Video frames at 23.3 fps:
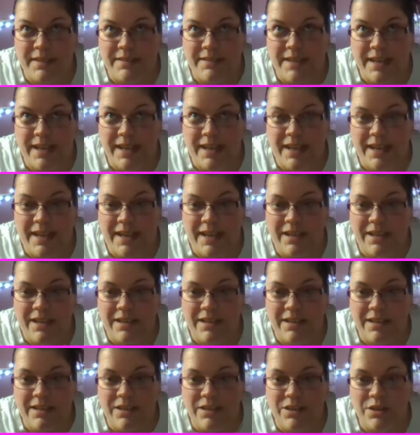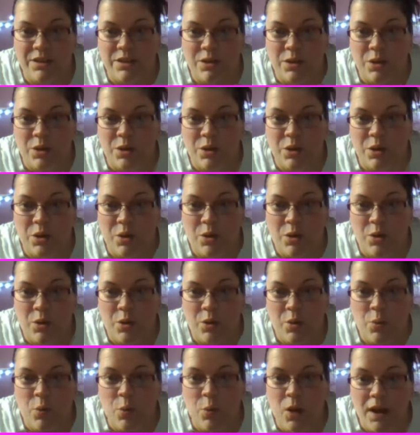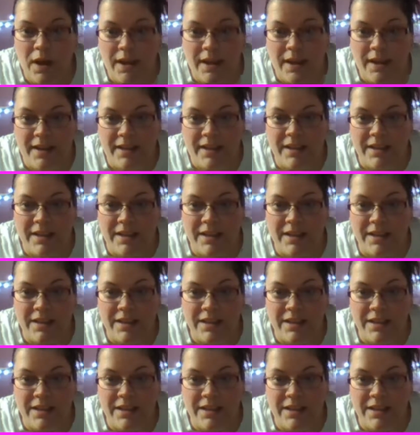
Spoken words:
day 1.